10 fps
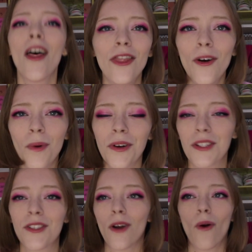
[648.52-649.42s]
the world
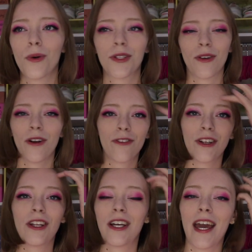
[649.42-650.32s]
is your oyster
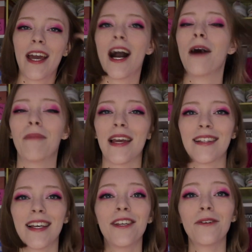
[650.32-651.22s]
for looking
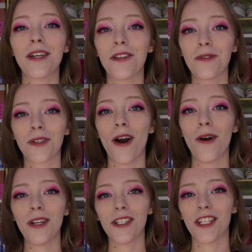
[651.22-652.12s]
amazing. You can use
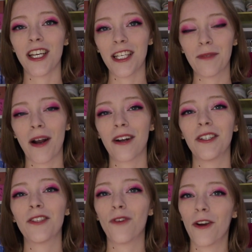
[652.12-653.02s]
code
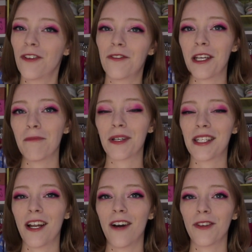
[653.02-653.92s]
CheekySparkles for
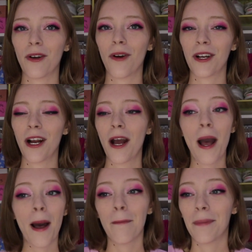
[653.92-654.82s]
15% off your order.
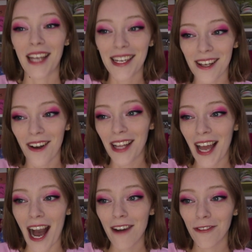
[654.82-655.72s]
But that is all I
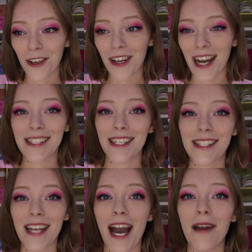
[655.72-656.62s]
have for you guys
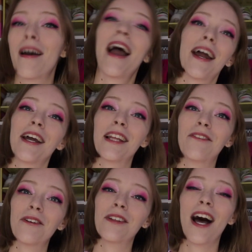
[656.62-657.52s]
this time, and I
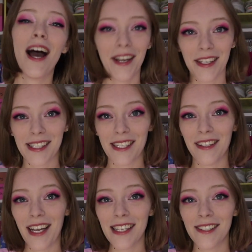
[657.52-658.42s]
love you a lot, and I'll see you
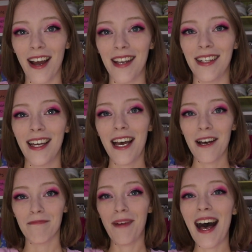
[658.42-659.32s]
in the next one.
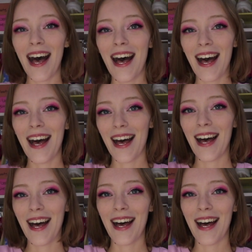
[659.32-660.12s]
Bye!